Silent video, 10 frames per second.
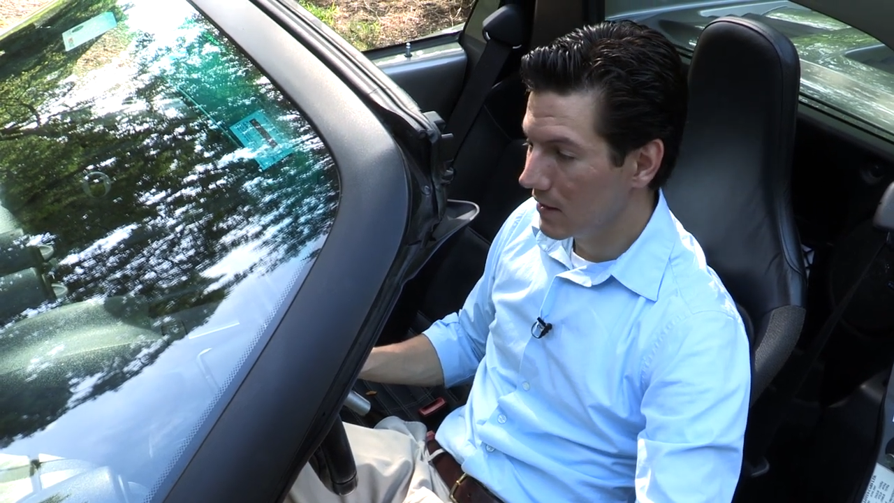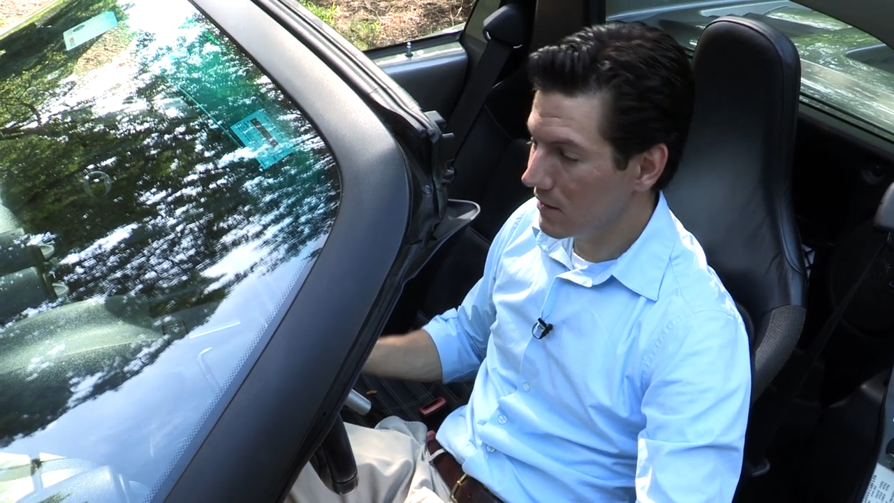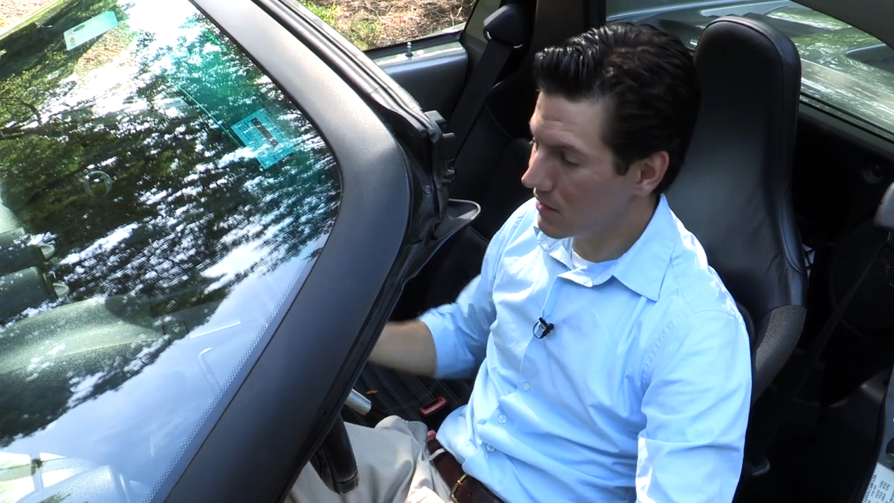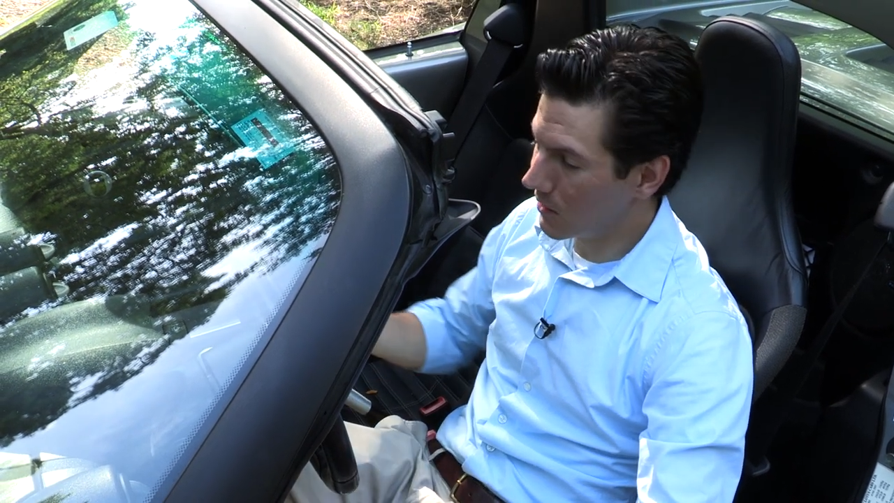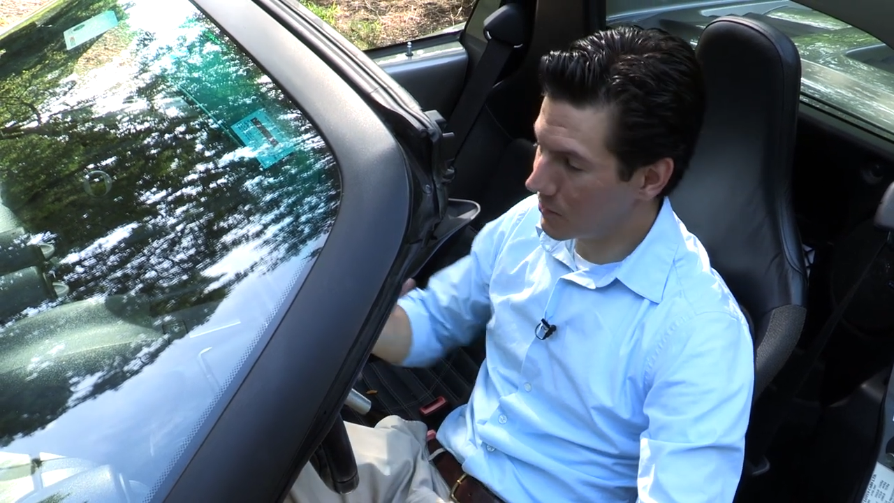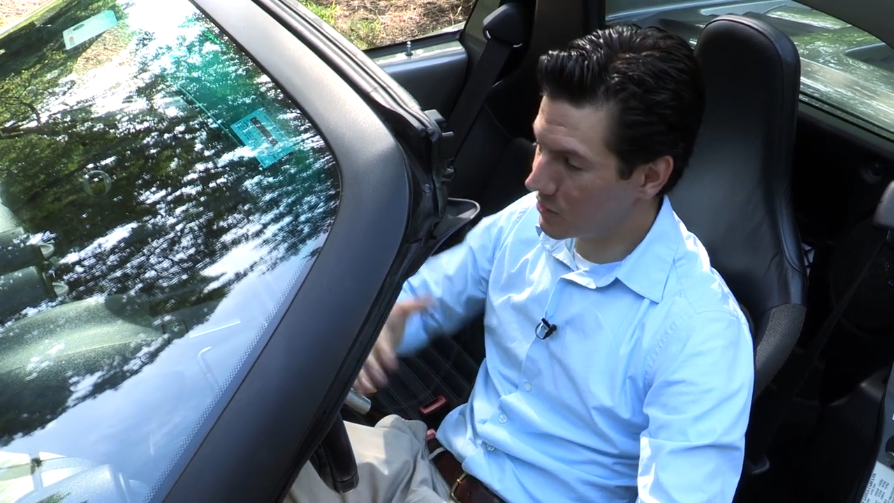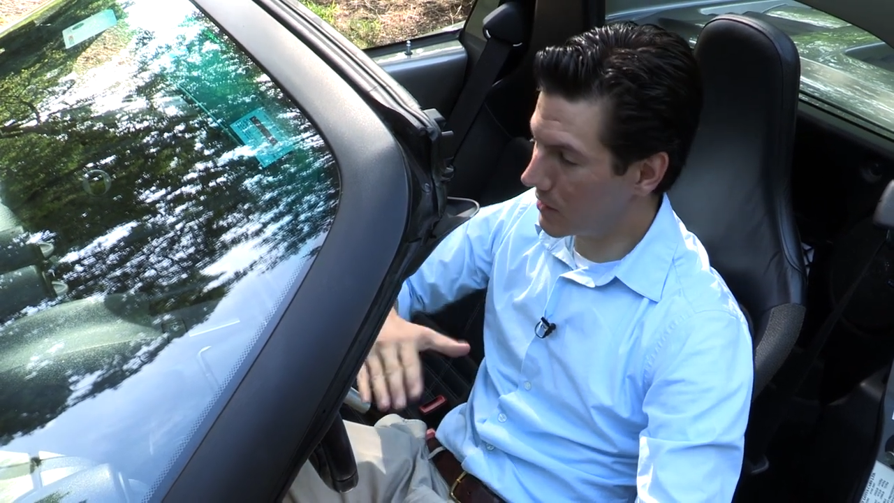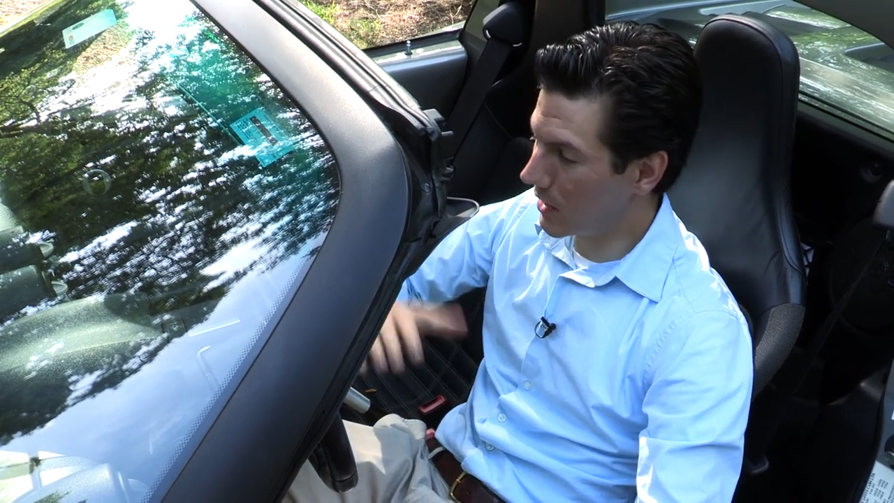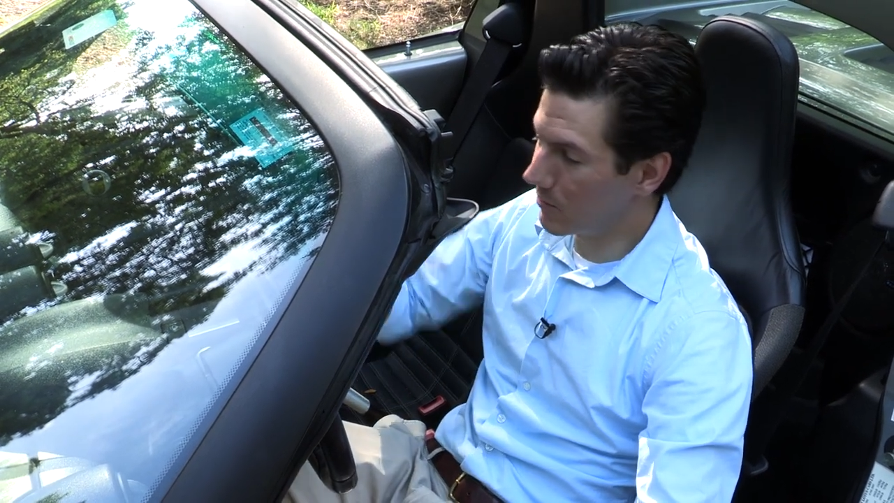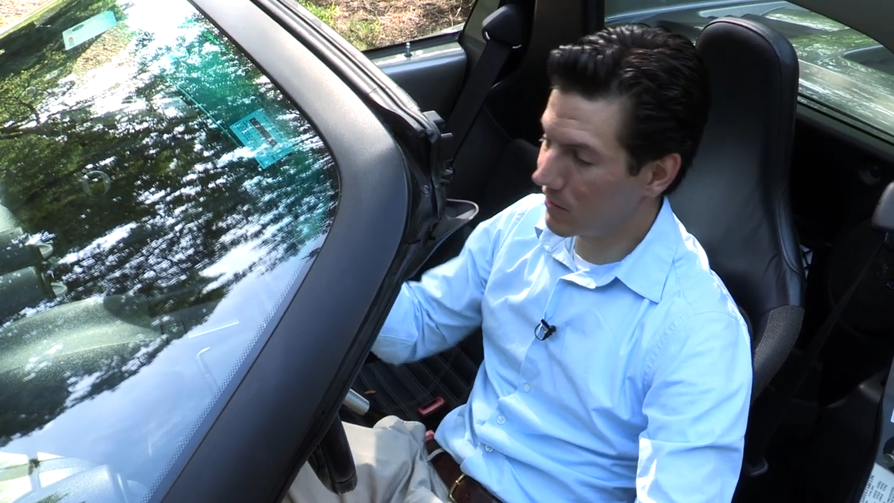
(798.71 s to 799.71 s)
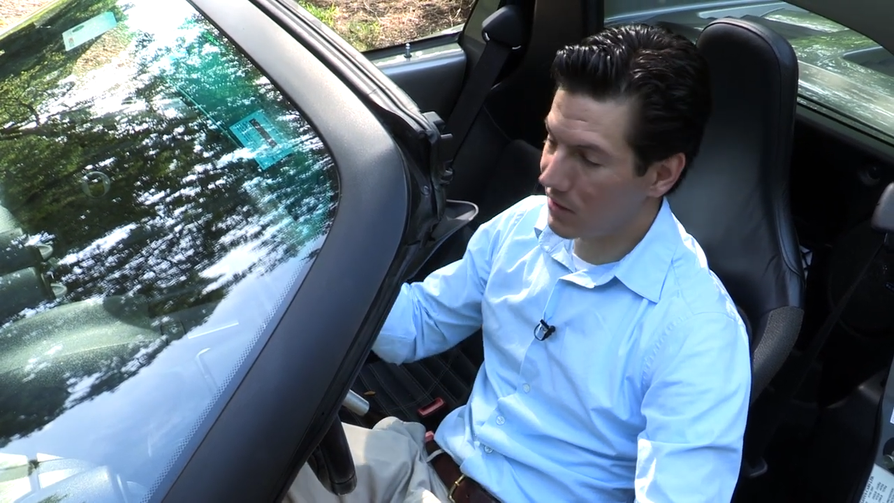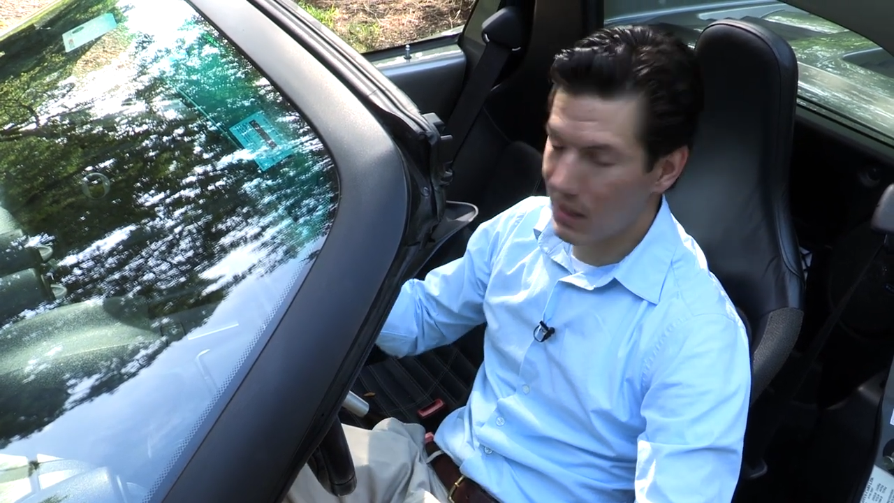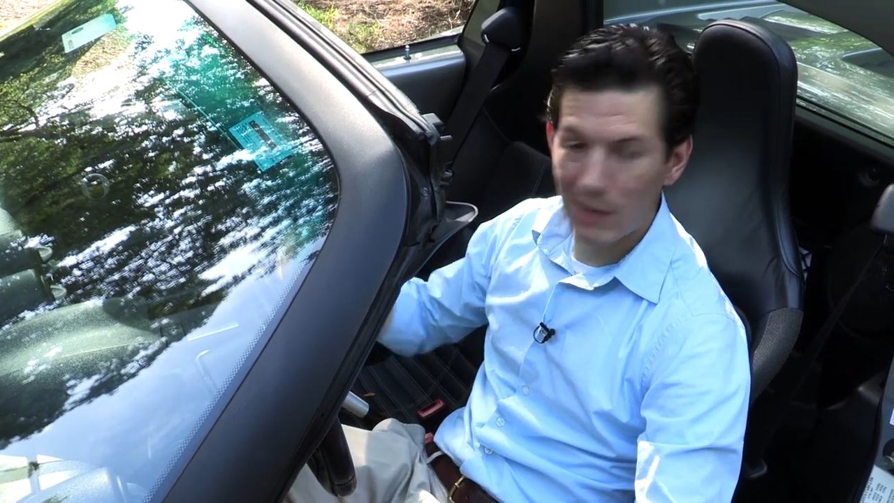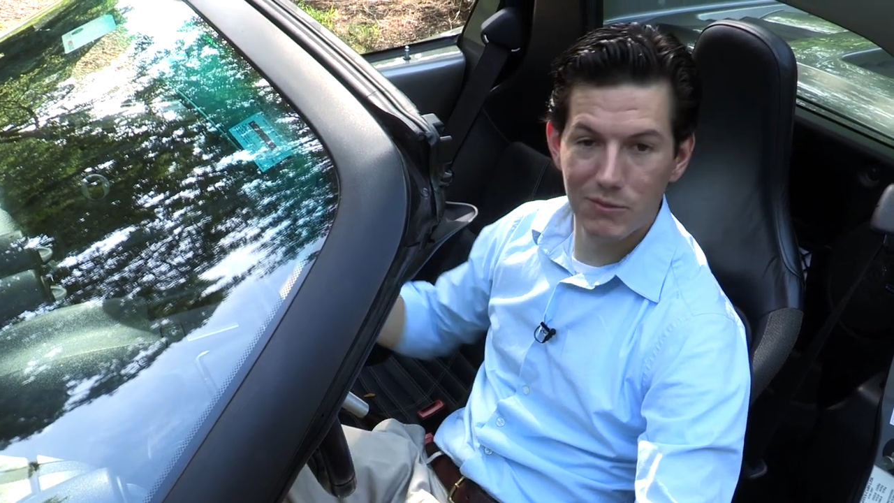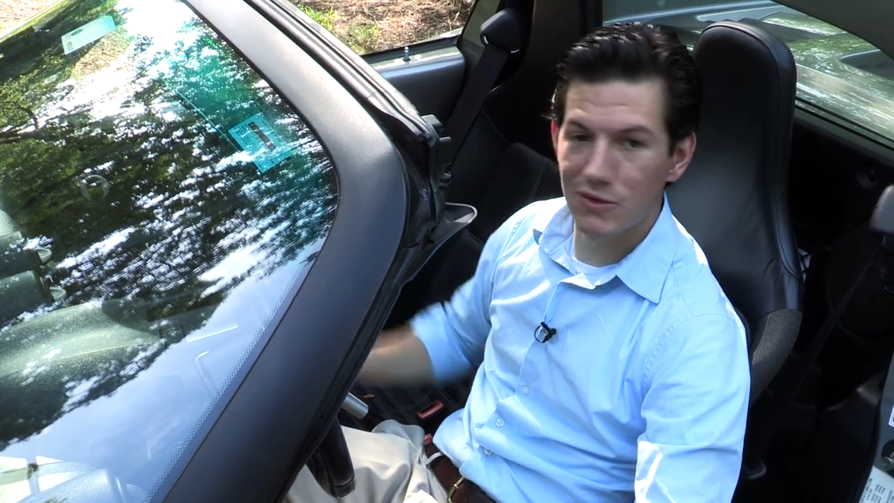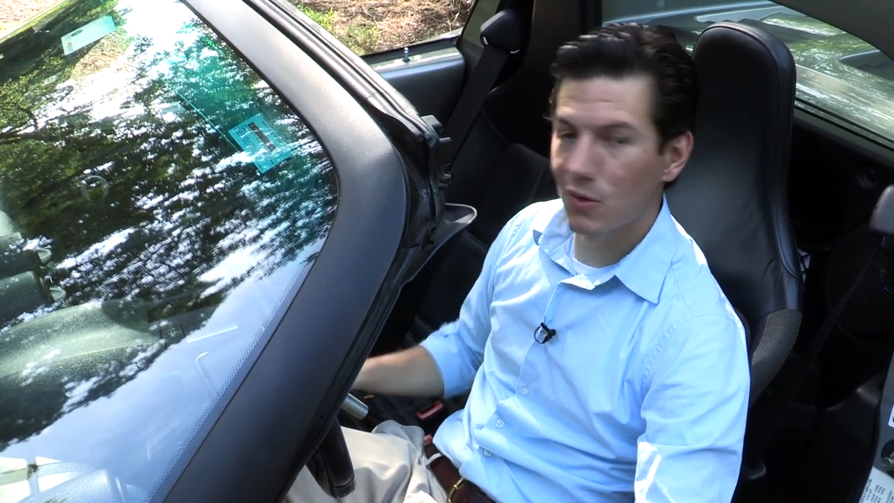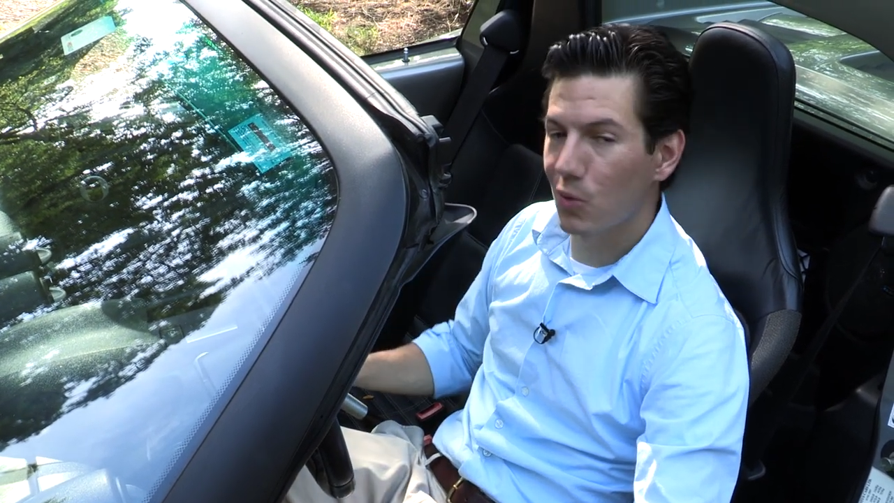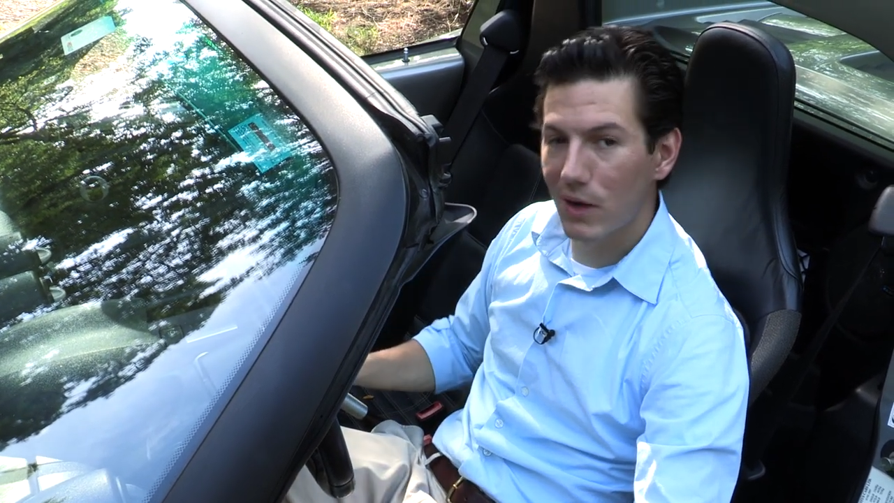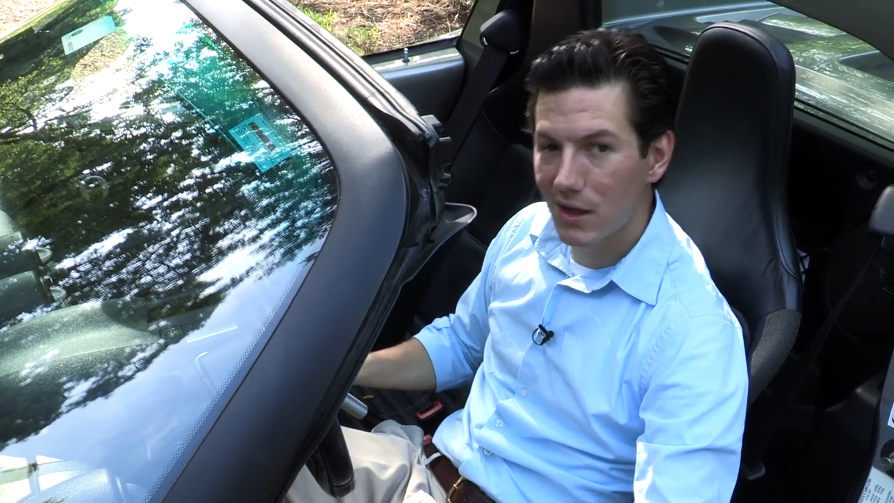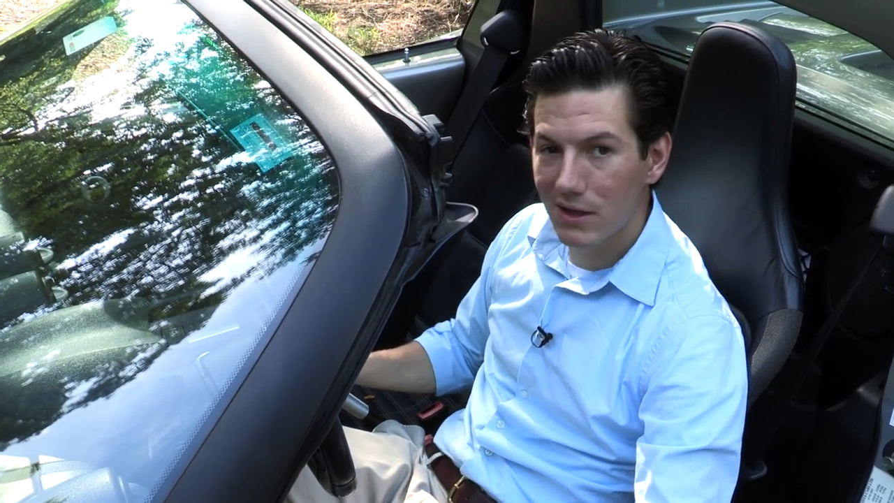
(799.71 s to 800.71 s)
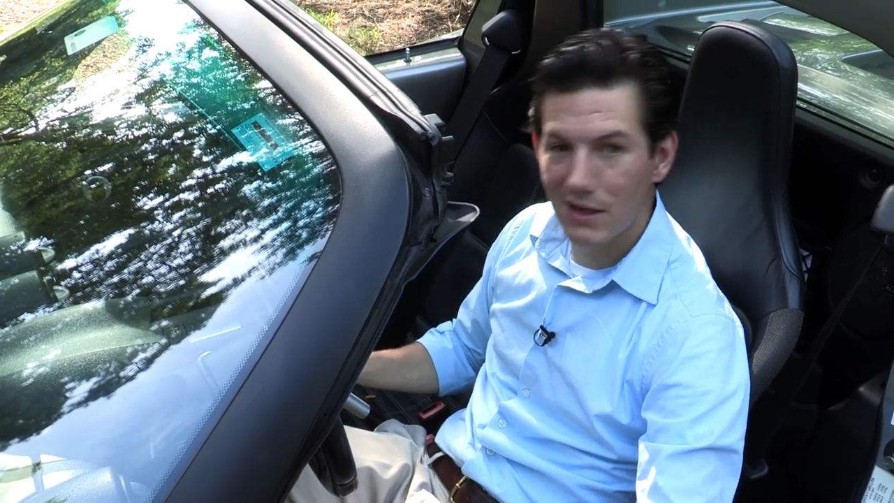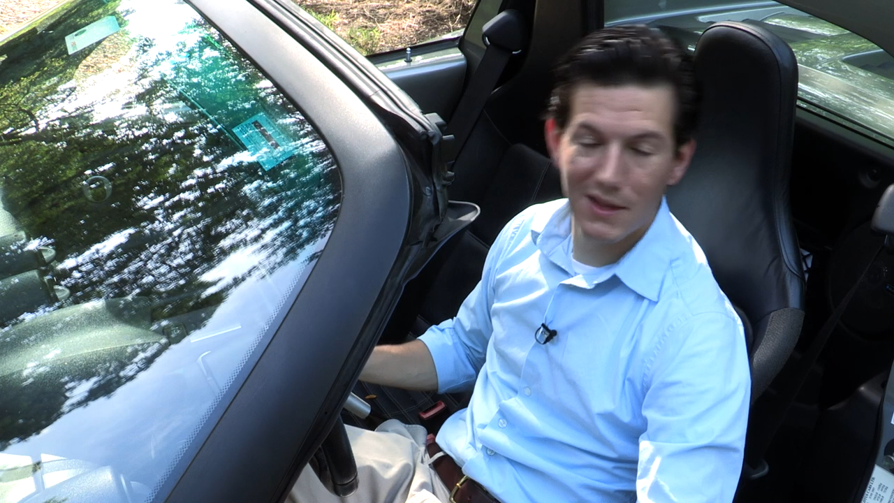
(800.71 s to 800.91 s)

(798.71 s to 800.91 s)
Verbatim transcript: you know, the speedometer climbs so quickly